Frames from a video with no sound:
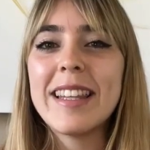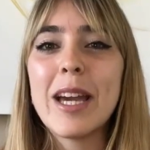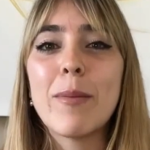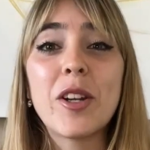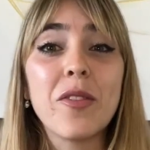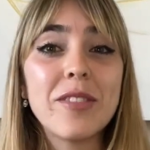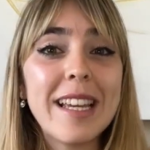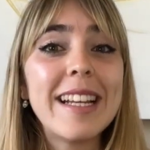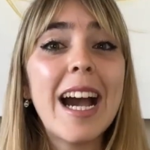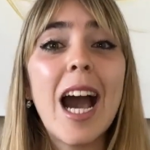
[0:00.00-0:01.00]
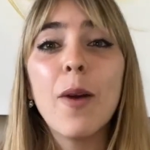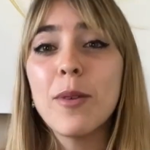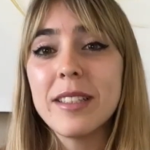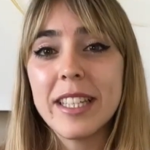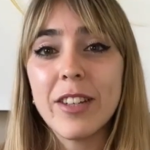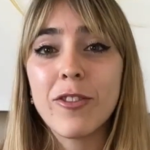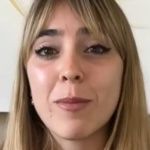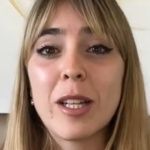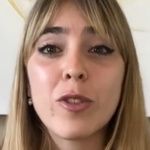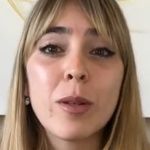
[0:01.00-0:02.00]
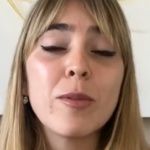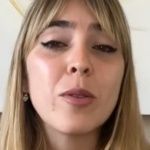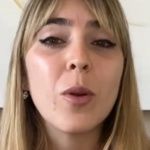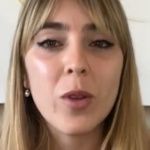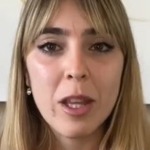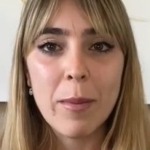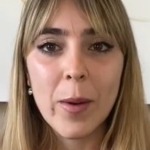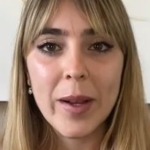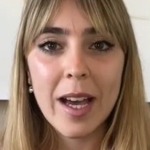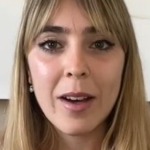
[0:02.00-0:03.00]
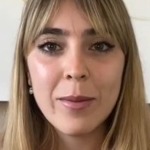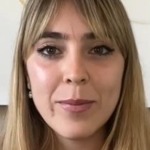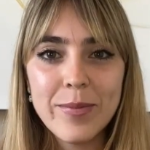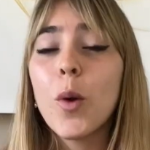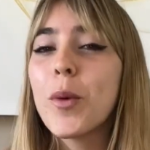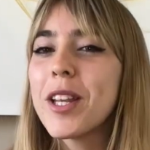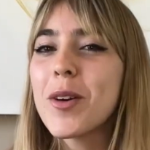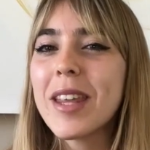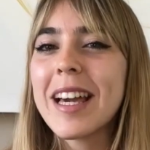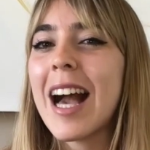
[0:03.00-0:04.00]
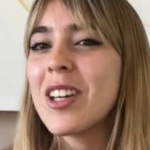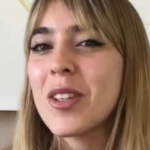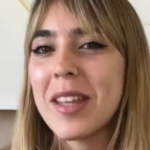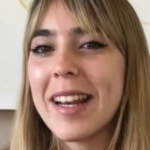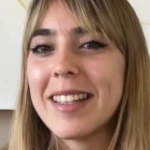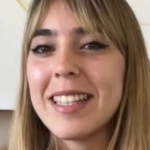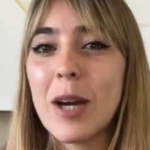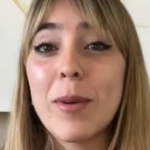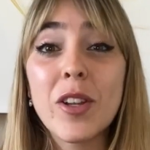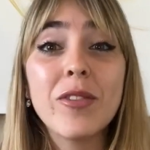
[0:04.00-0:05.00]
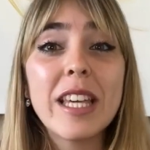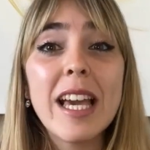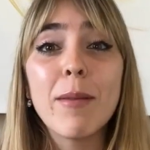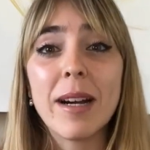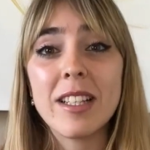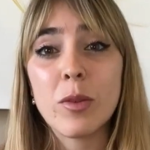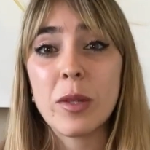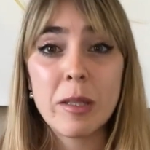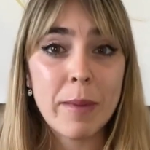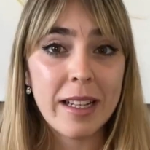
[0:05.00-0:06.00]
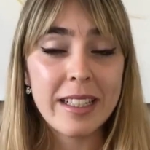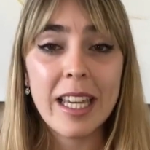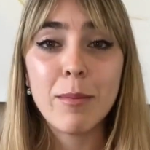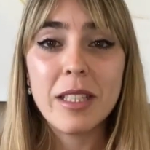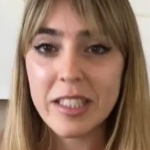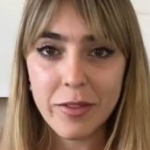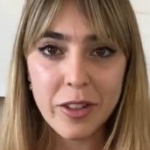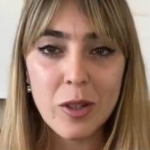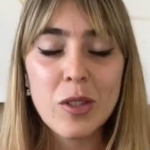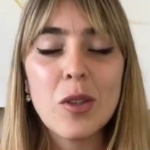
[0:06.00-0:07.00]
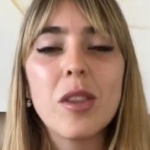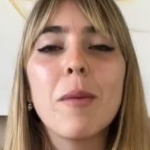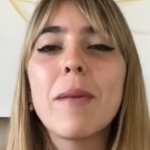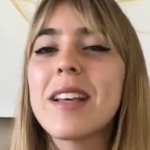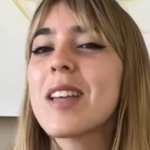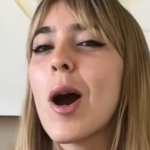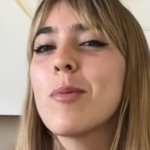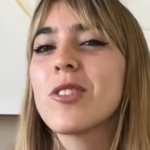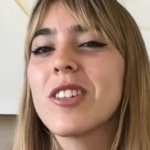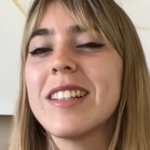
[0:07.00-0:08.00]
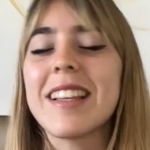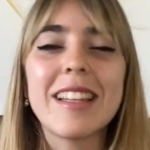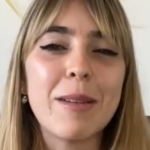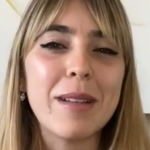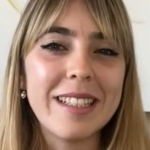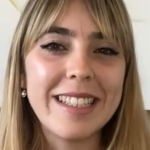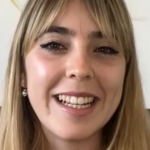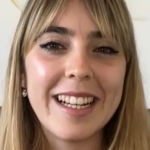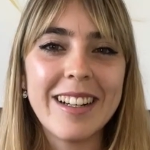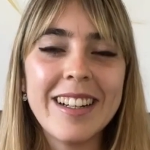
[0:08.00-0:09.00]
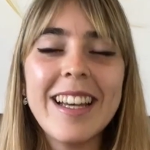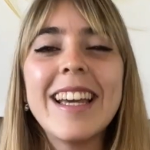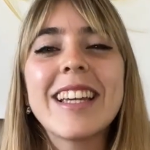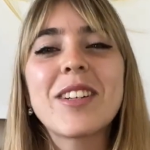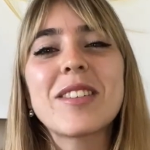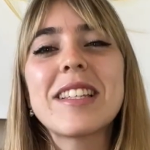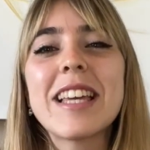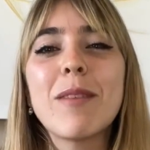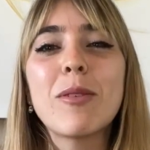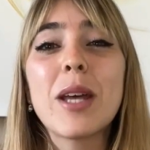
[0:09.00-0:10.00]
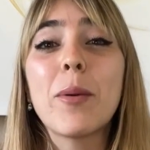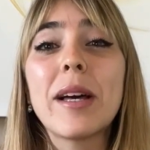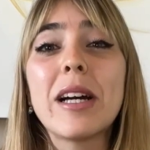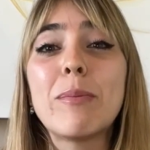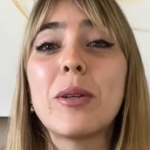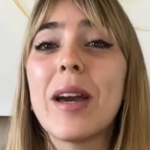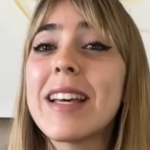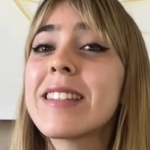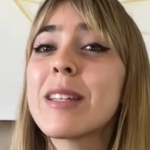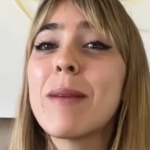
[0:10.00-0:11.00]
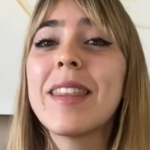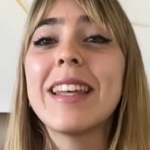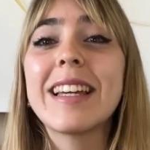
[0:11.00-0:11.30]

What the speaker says: the amount of data I will need for my trip to North America? We know that calculating the amount of gigabytes we spend can be difficult, so the best option is unlimited data. Here's a table that will help you estimate the